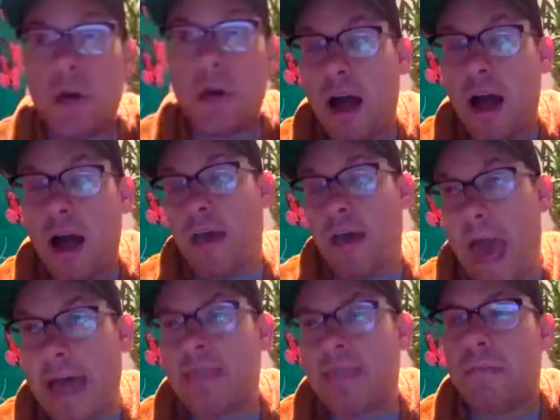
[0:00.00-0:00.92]
stock
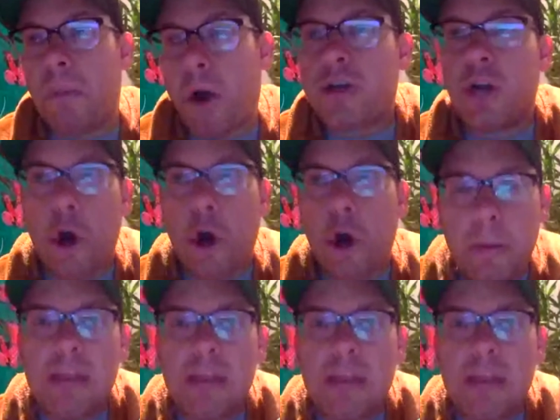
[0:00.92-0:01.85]
at the market
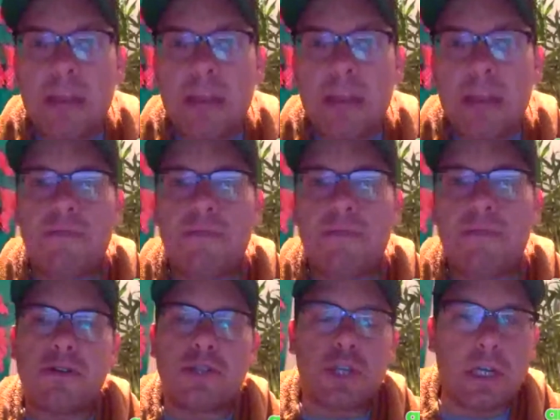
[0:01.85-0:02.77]
open, if there's news,
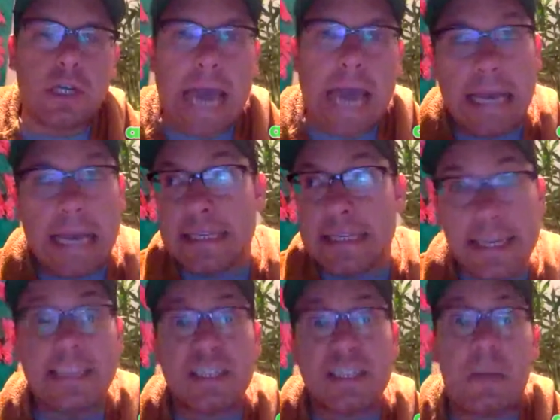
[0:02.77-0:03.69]
there's catalyst, it
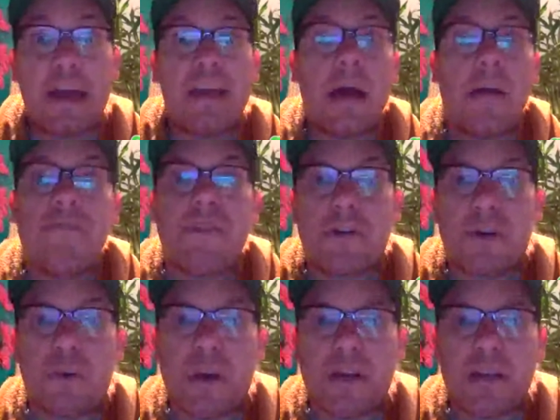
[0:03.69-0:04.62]
can spike up very
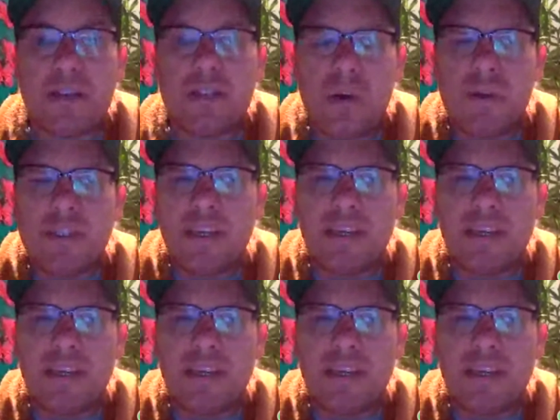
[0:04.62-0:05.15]
quickly. So it's